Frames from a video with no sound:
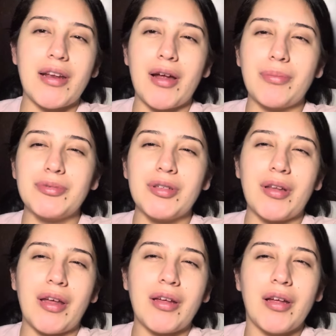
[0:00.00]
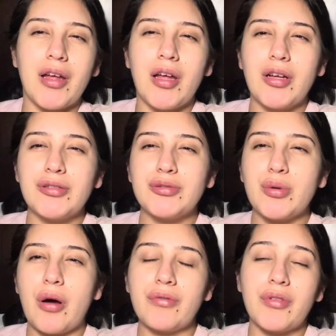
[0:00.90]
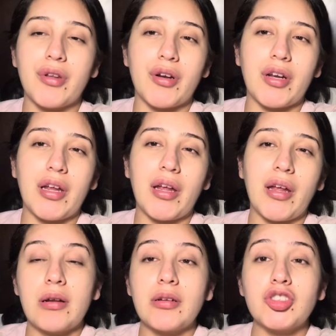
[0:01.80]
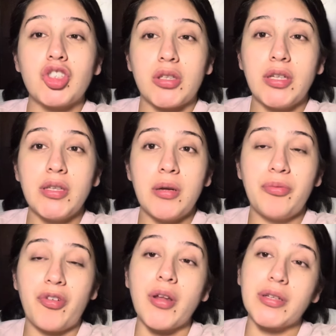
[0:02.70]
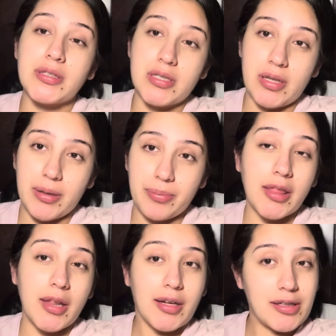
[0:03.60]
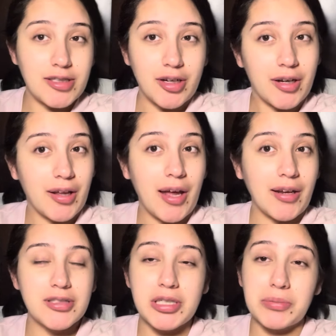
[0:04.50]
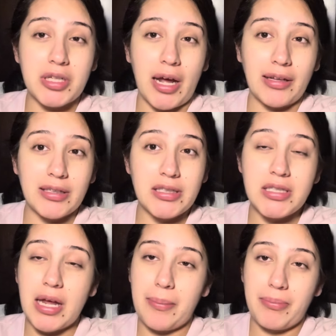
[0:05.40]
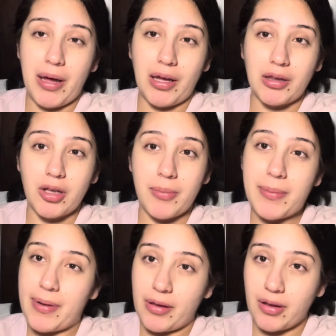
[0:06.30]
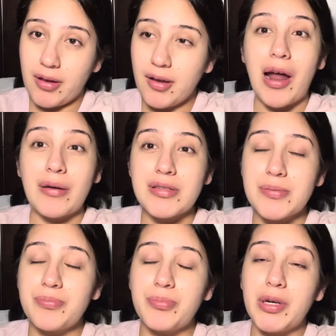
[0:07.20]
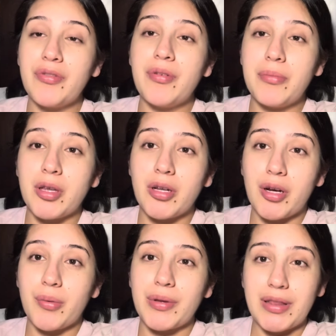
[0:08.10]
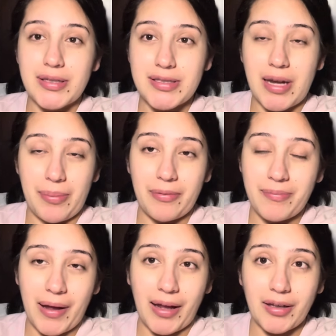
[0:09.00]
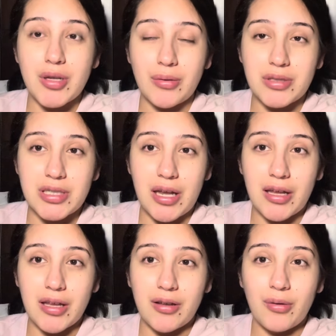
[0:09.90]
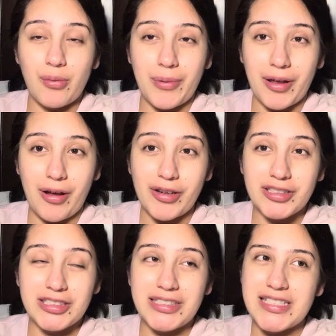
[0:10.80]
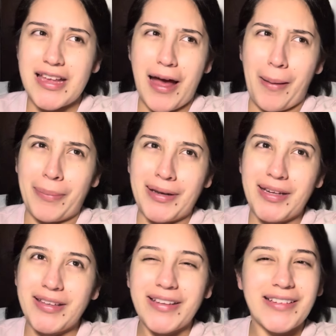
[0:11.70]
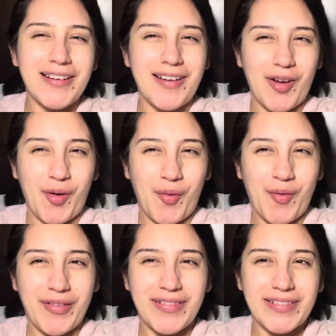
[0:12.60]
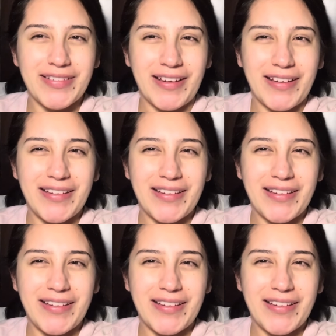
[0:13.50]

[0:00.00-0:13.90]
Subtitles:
up till like 12:30. Johnny ended up falling asleep, and then I started getting some tightness and pain on my belly. I was pretty familiar with this type of pain. I was like, oh my gosh, is it happening? Like, no. Like,